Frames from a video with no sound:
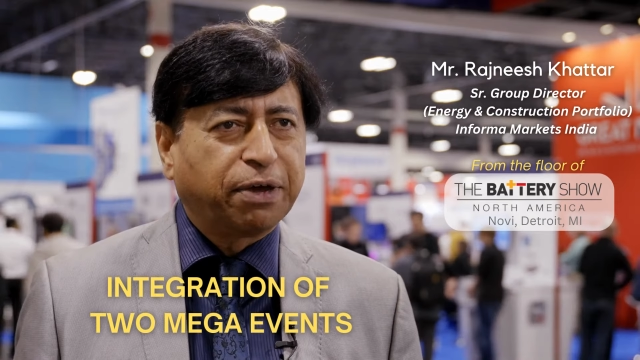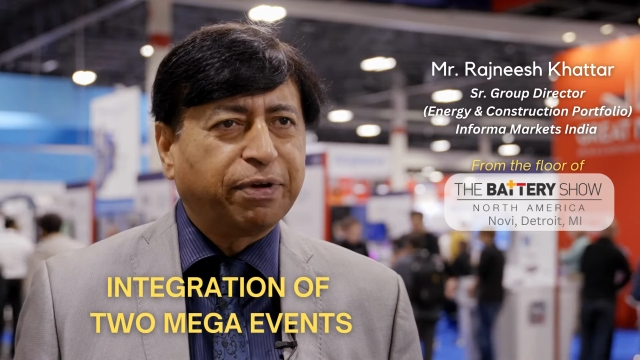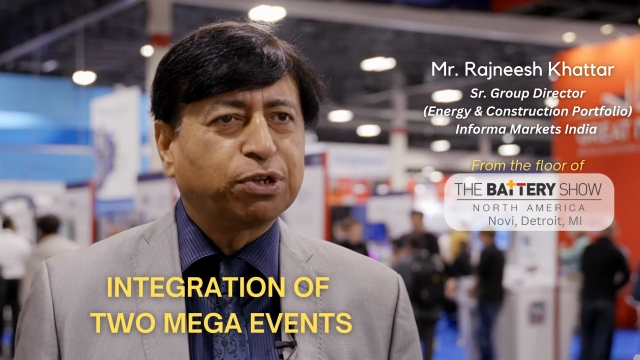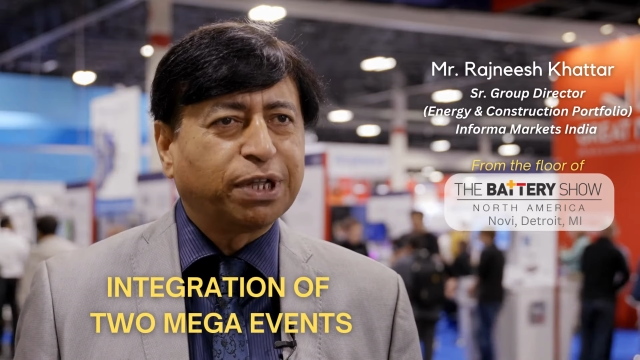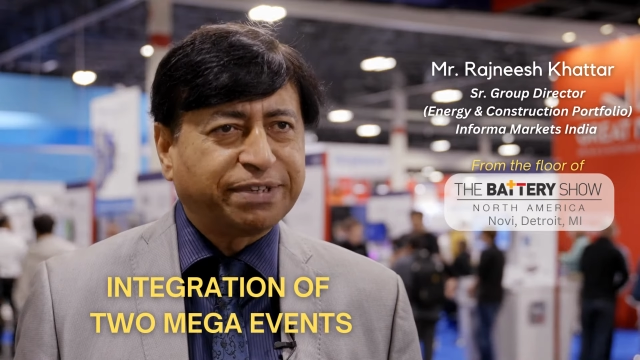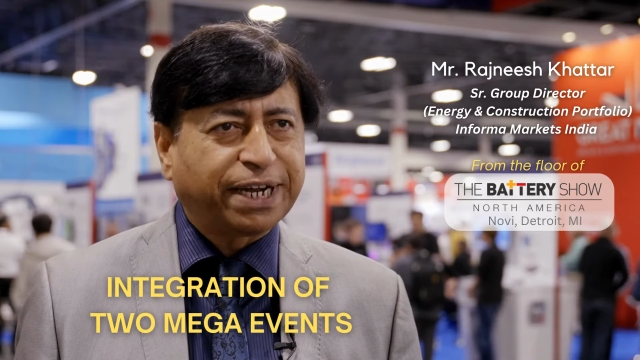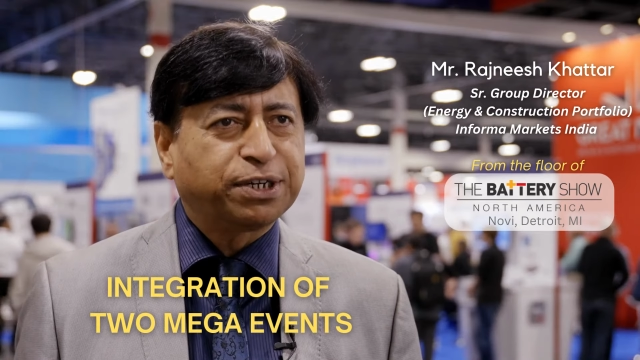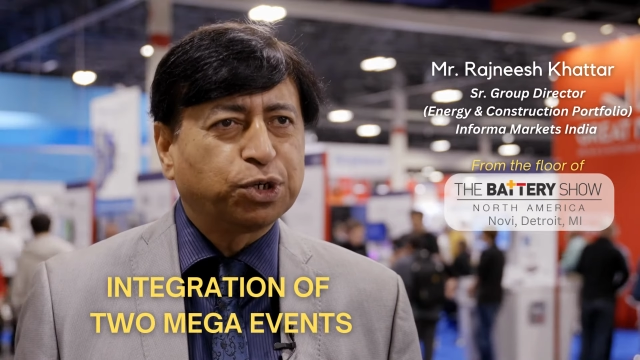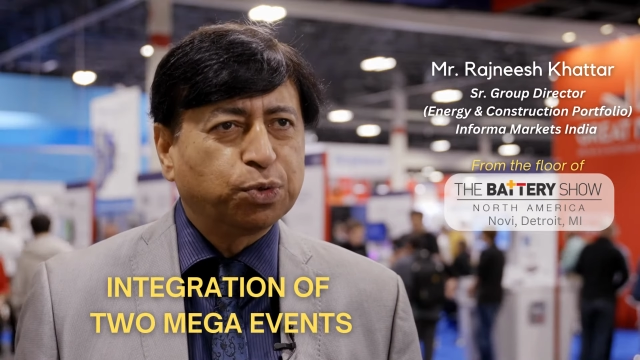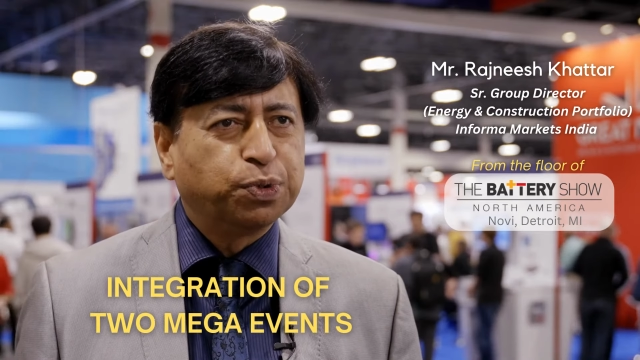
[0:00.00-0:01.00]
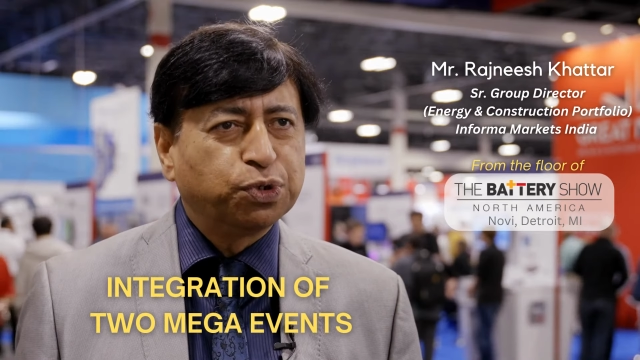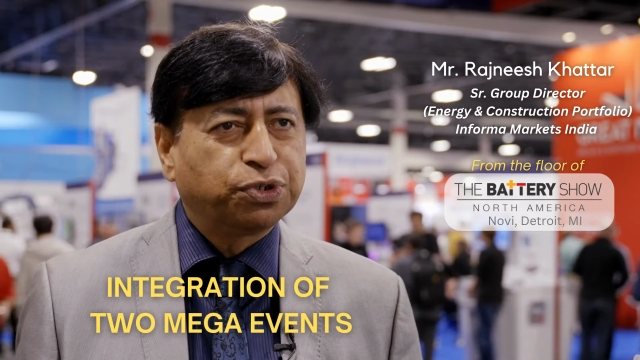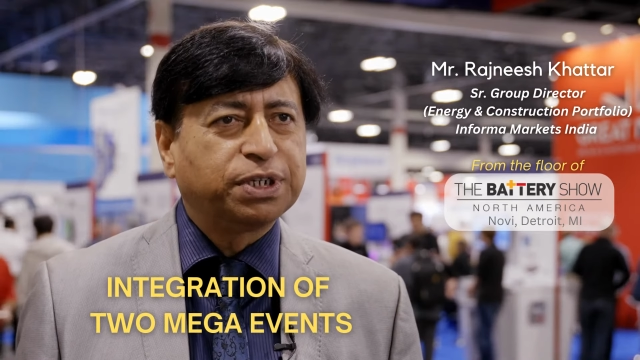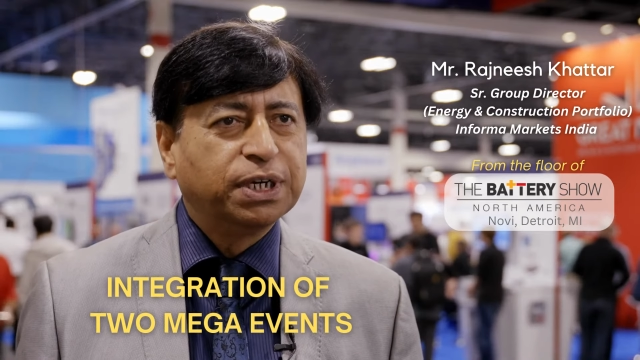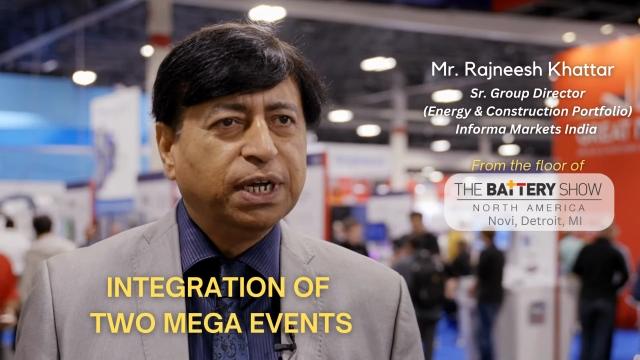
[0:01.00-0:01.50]
giving to the sector to
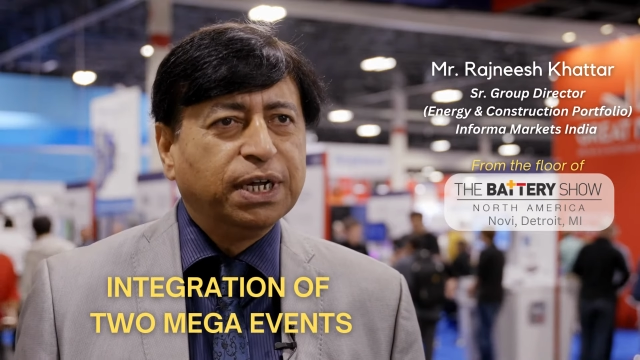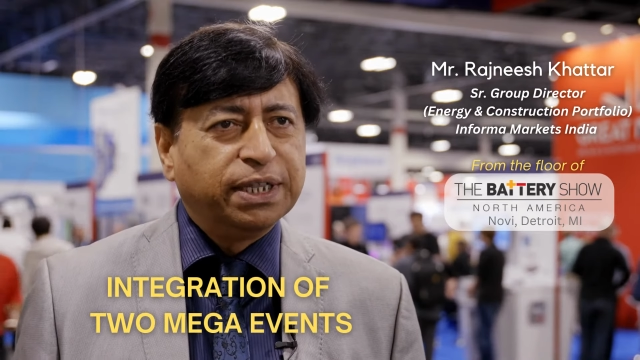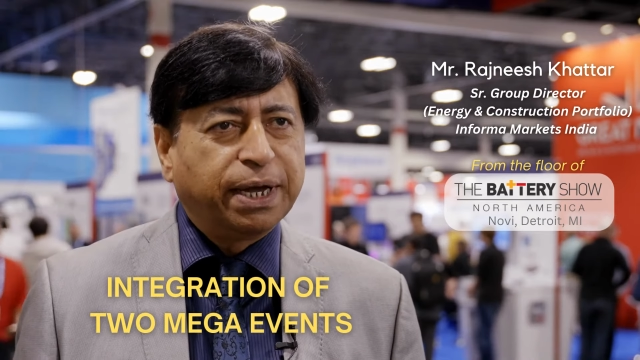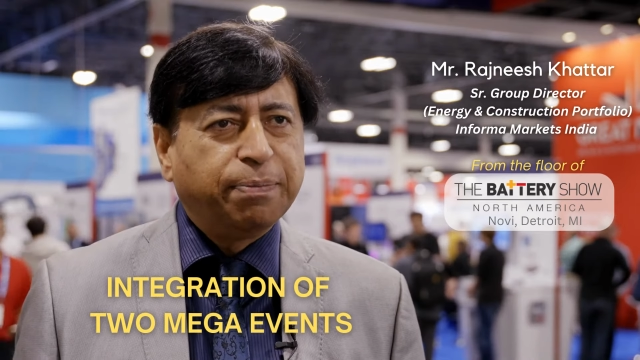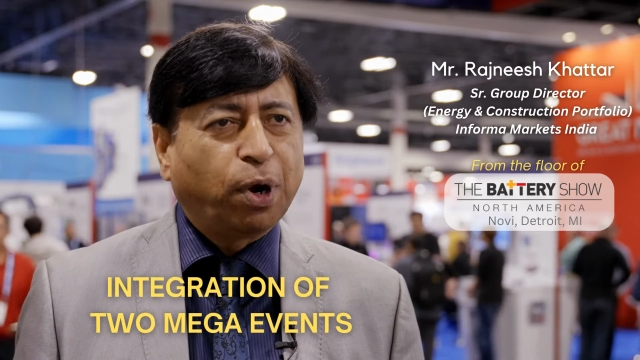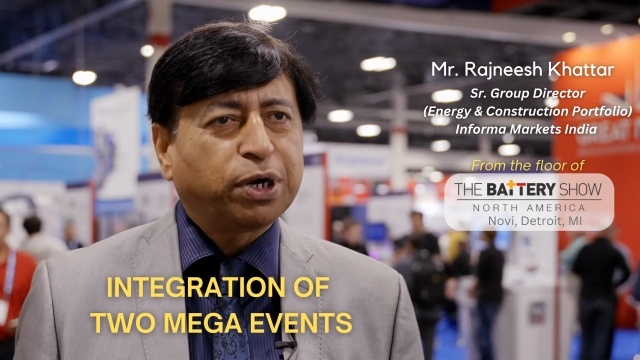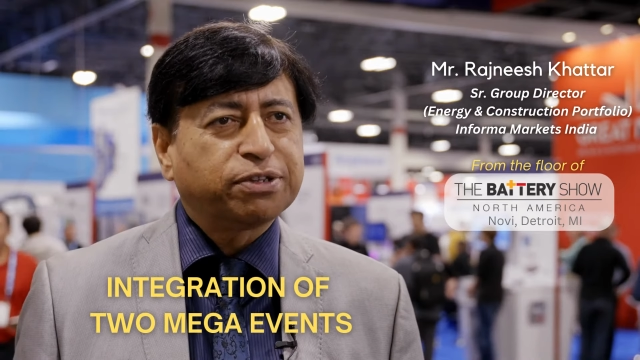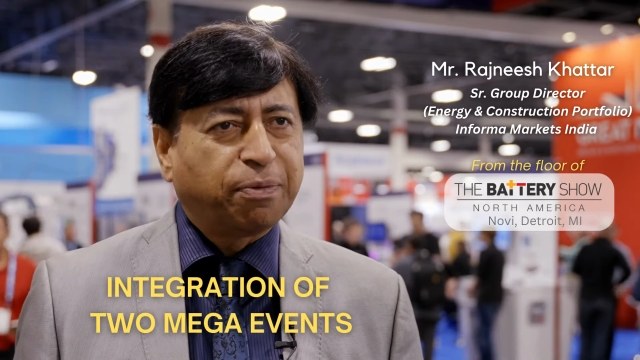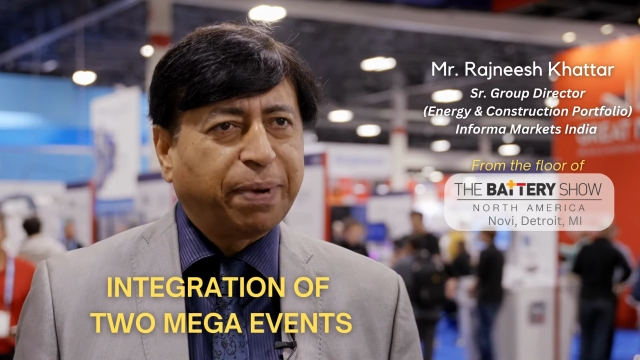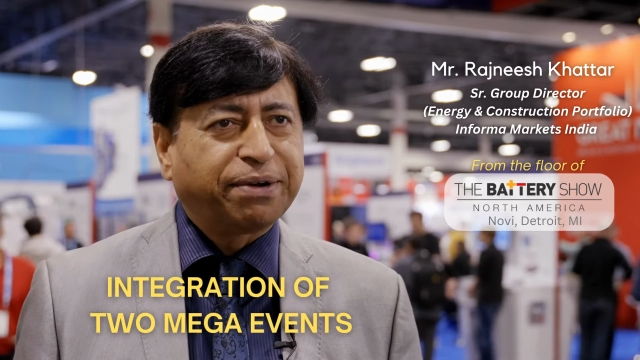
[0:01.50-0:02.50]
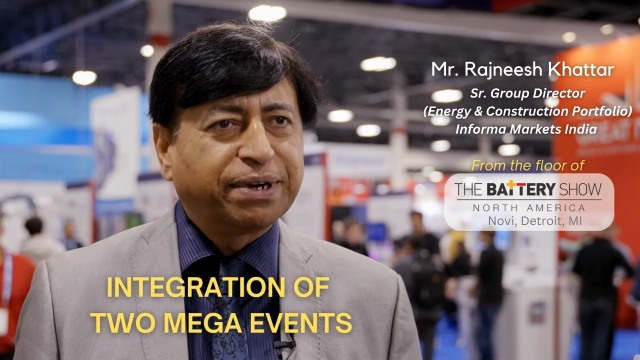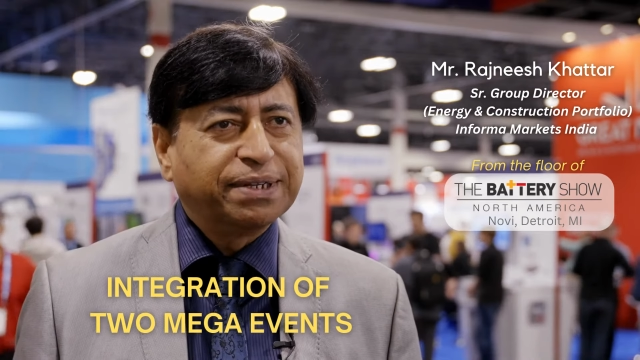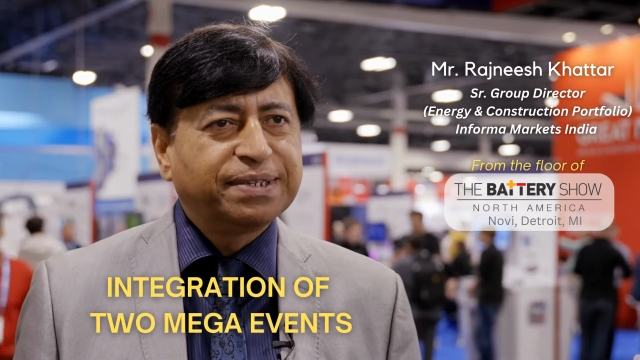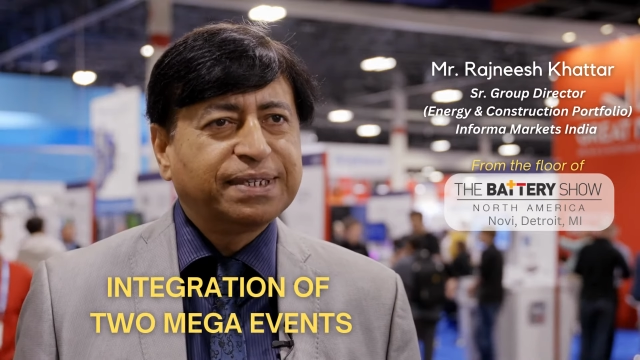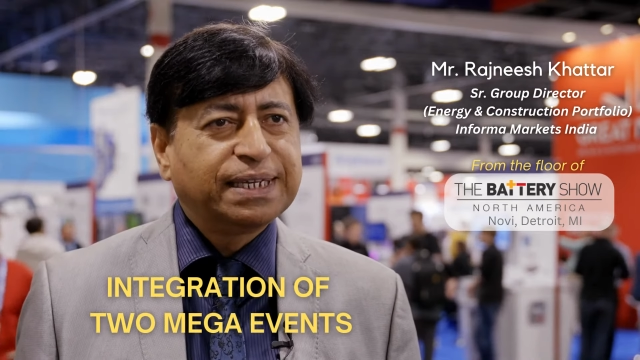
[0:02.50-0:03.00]
boost the importance of
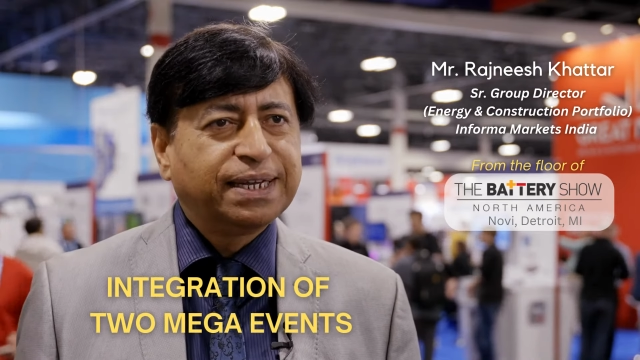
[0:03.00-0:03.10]
batteries.